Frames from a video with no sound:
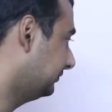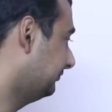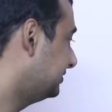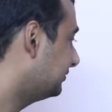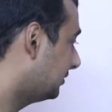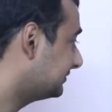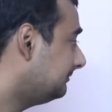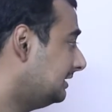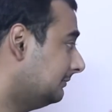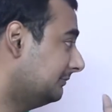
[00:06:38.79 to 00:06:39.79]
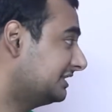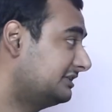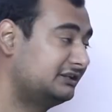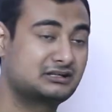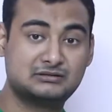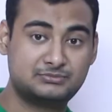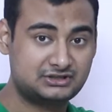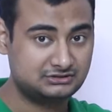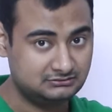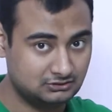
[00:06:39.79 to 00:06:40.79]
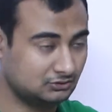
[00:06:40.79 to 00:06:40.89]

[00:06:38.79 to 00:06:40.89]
so which is awesome better data compression